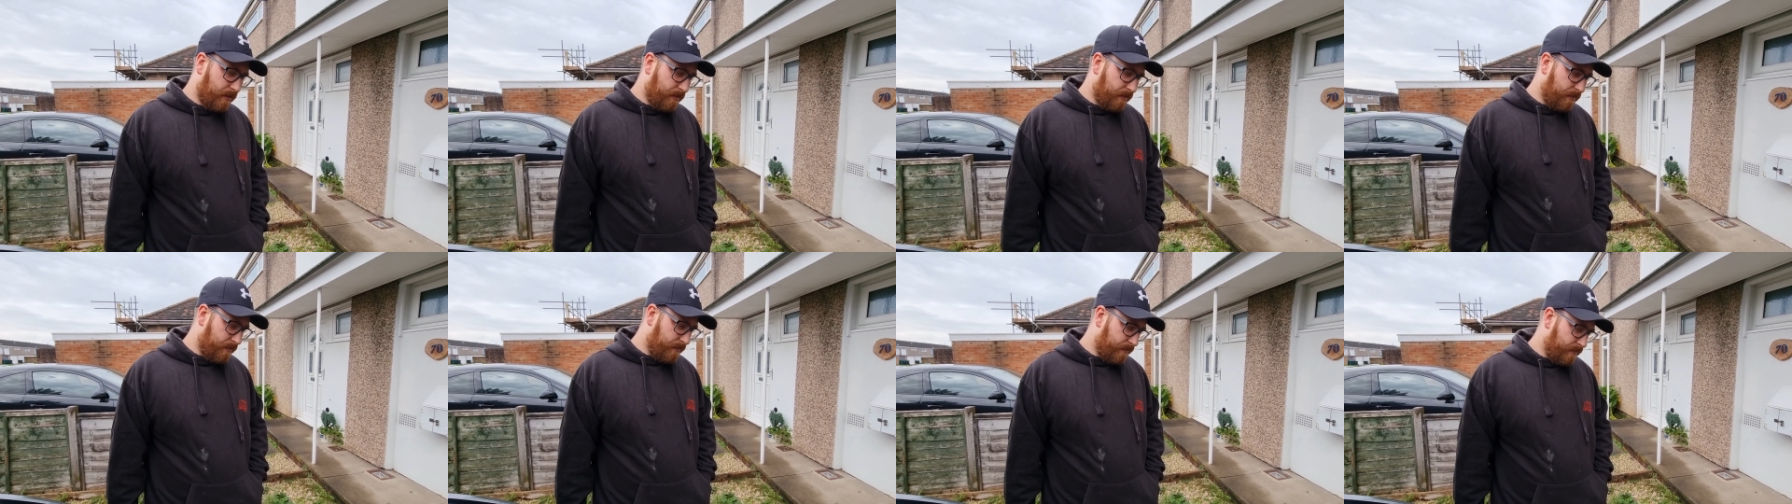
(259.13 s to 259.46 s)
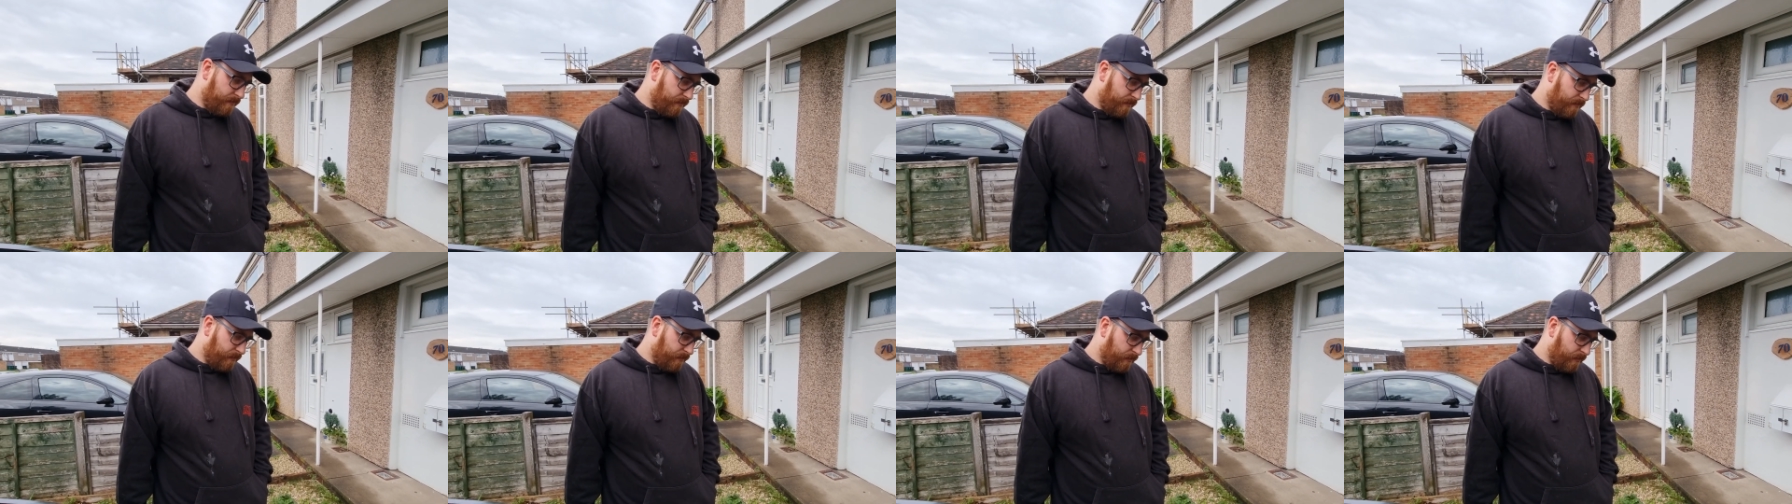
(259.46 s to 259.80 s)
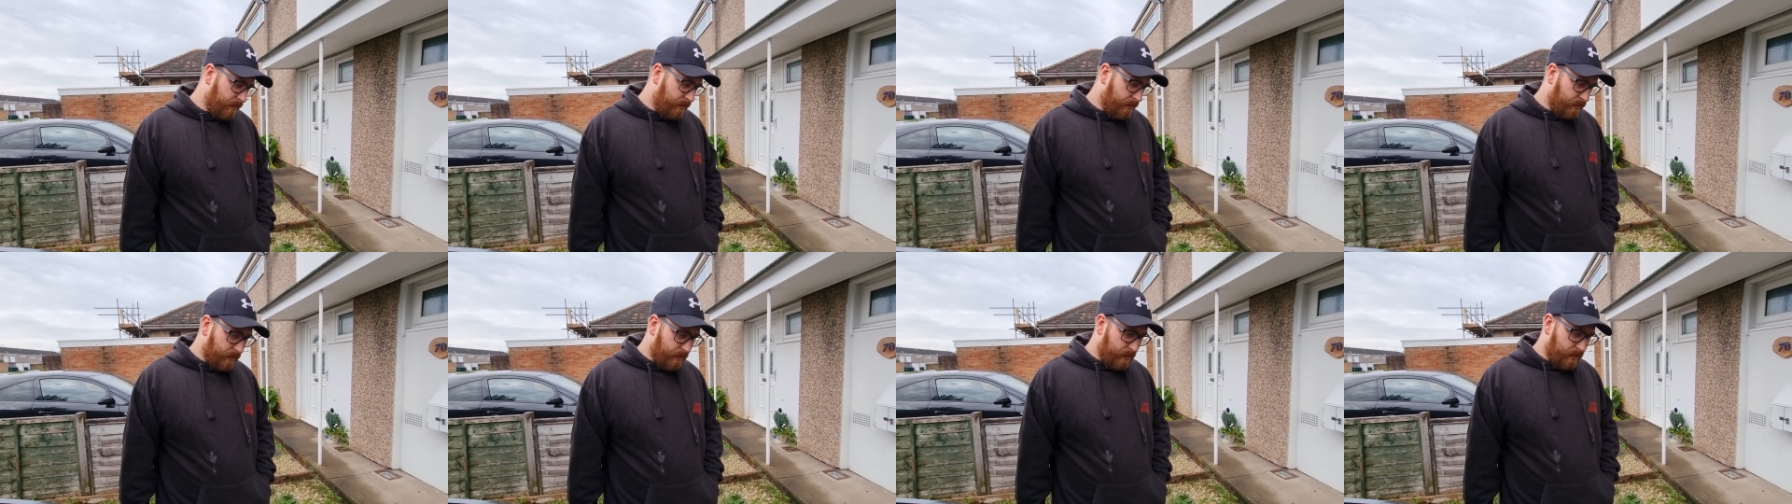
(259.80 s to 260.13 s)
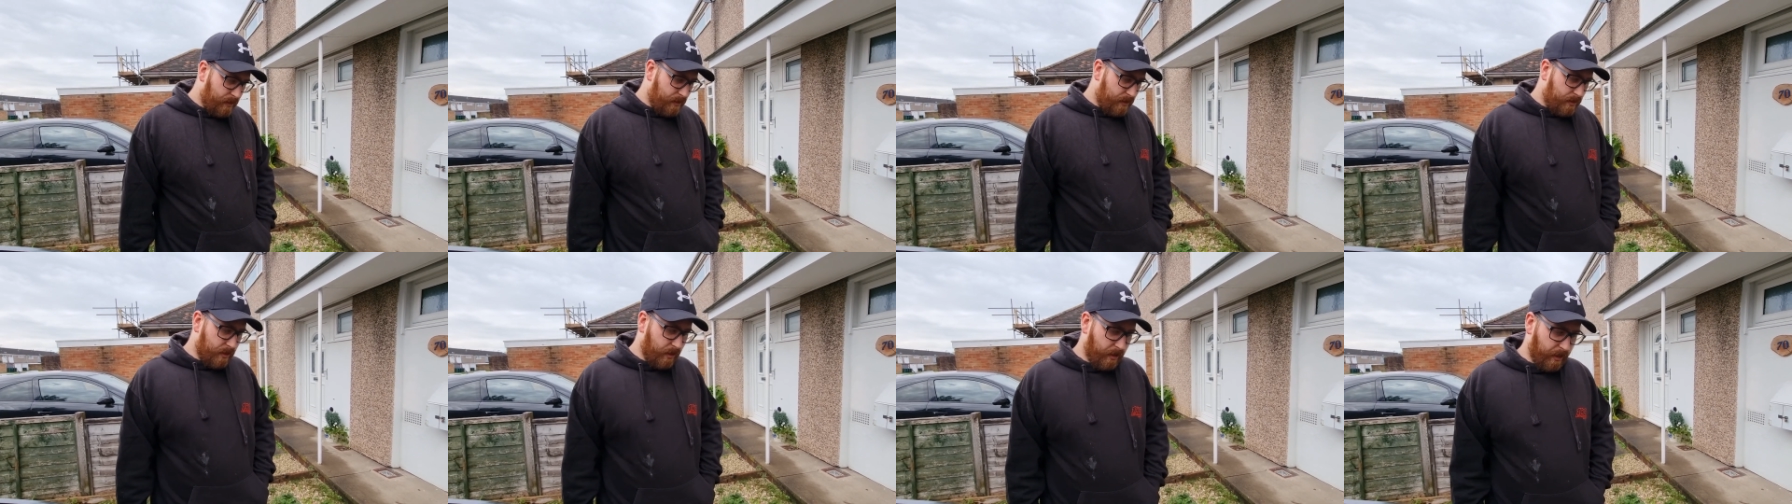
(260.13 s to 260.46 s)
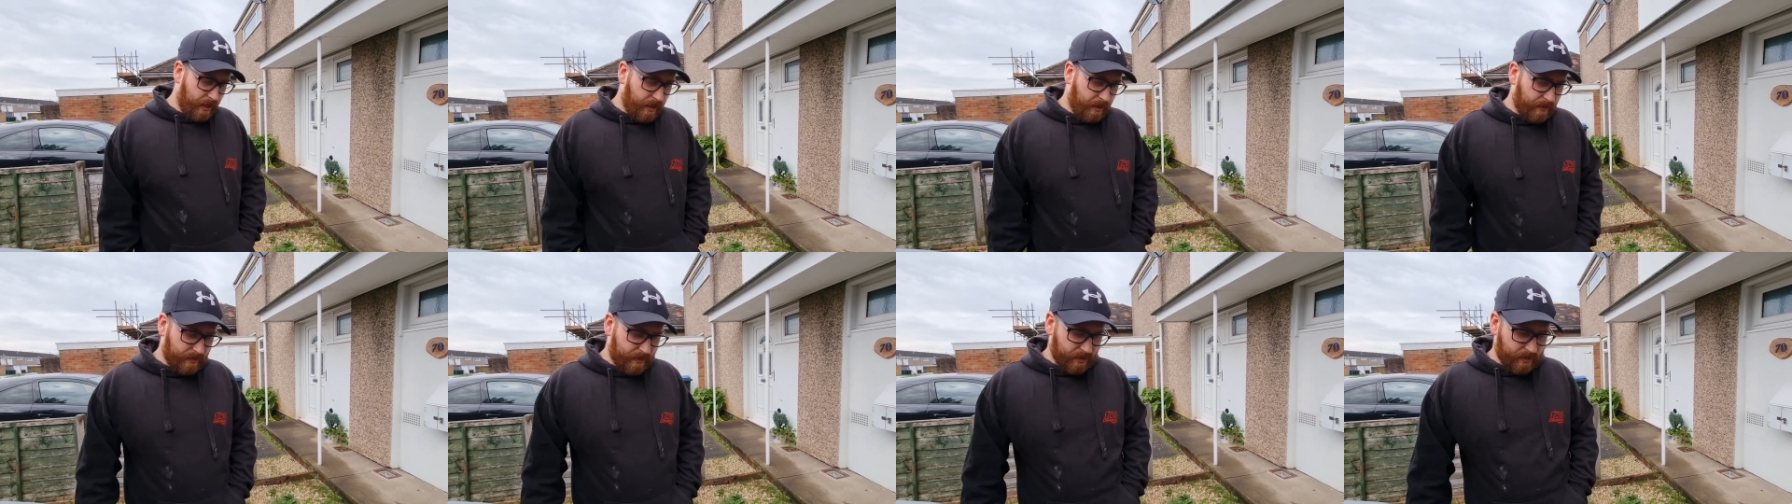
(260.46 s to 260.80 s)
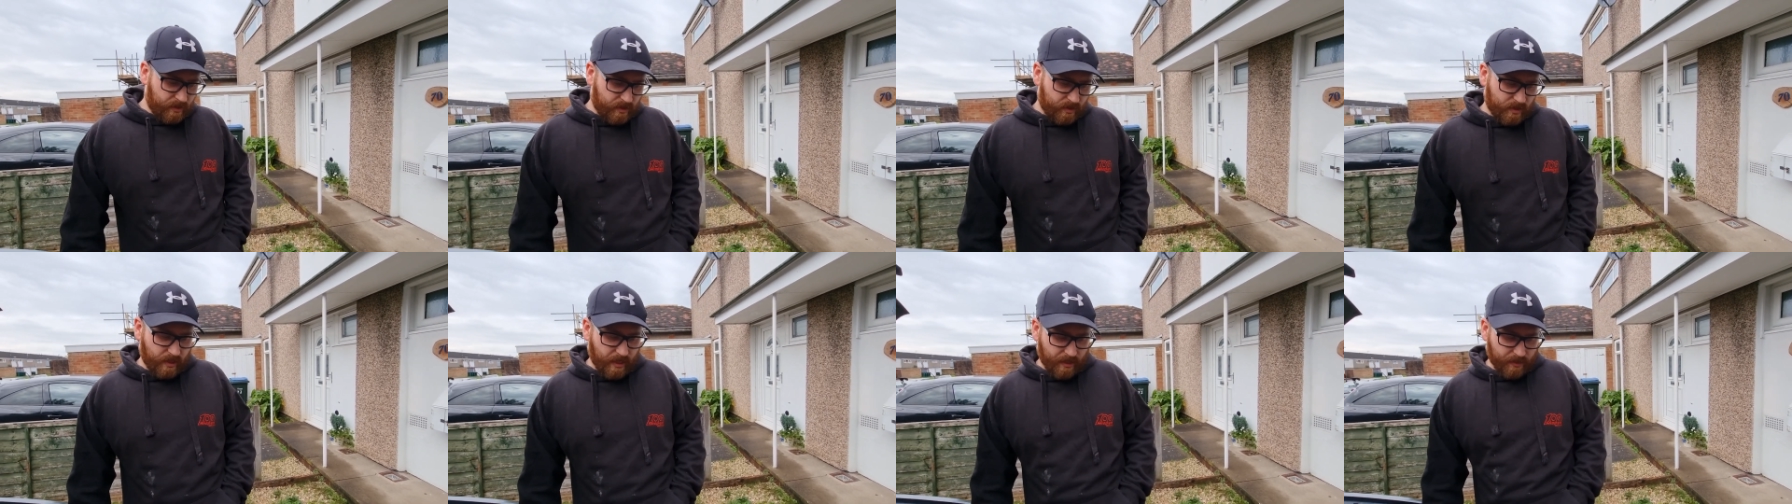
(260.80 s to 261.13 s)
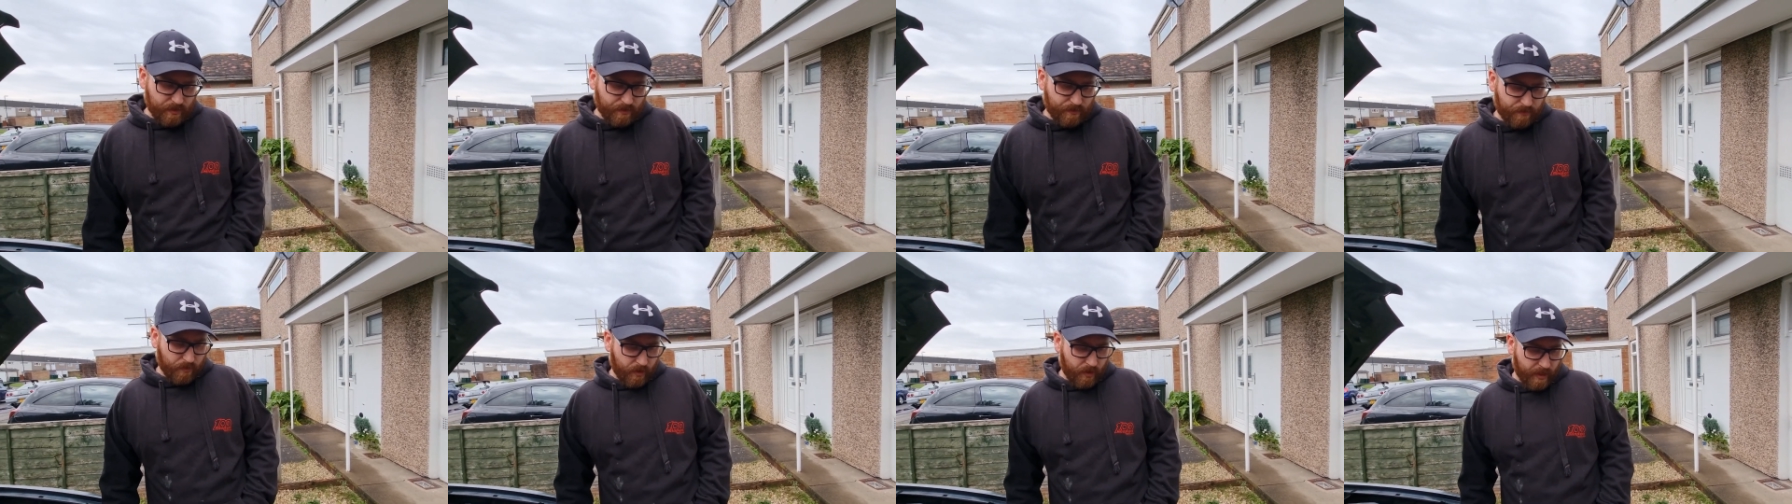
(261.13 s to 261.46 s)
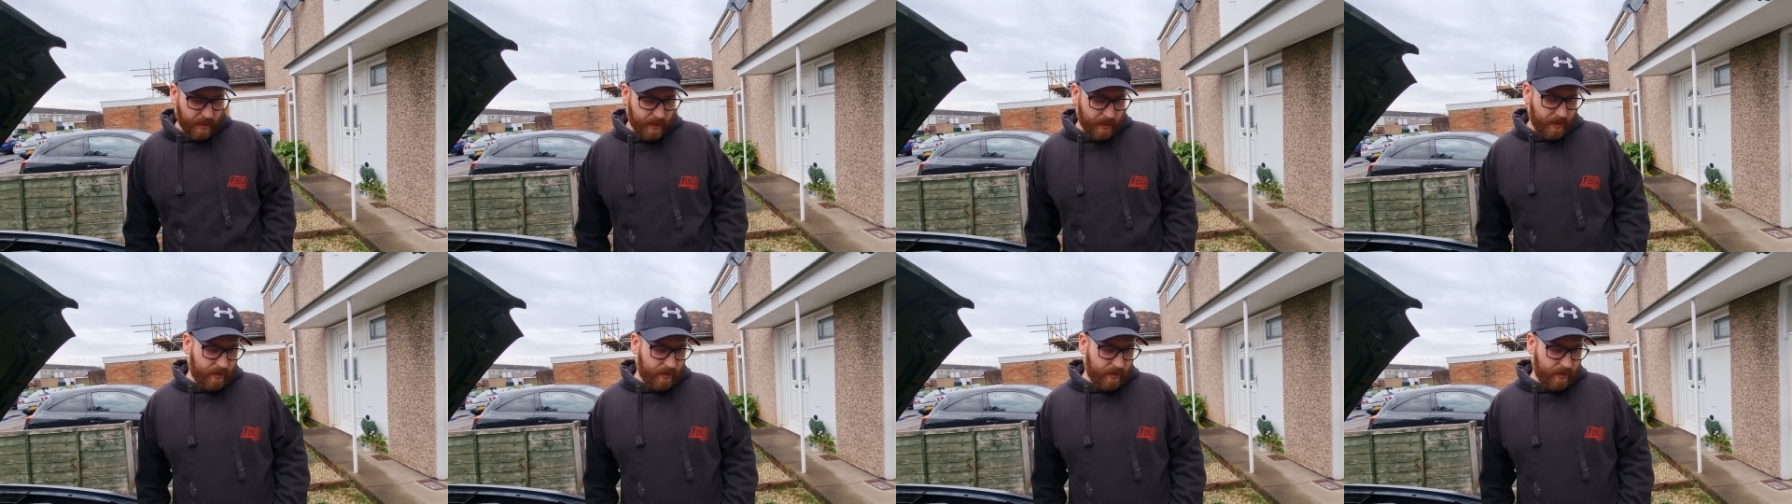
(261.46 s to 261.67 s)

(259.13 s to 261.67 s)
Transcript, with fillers: S3. so yeah this is an S3 it's still